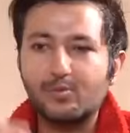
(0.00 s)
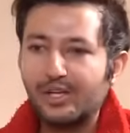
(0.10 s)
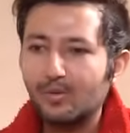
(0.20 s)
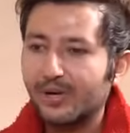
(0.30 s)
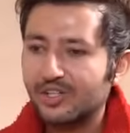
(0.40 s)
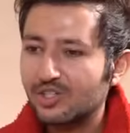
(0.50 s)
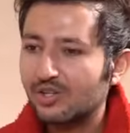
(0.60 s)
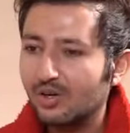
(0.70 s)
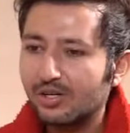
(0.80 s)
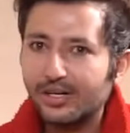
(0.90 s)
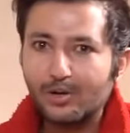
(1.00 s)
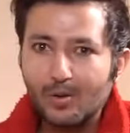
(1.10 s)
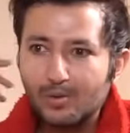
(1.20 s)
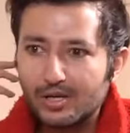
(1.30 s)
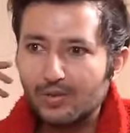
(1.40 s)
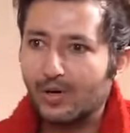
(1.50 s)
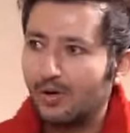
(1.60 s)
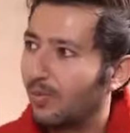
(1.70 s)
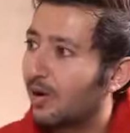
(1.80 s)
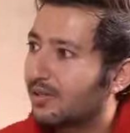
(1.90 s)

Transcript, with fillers: When you mentioned alter ego, I was like, wow, what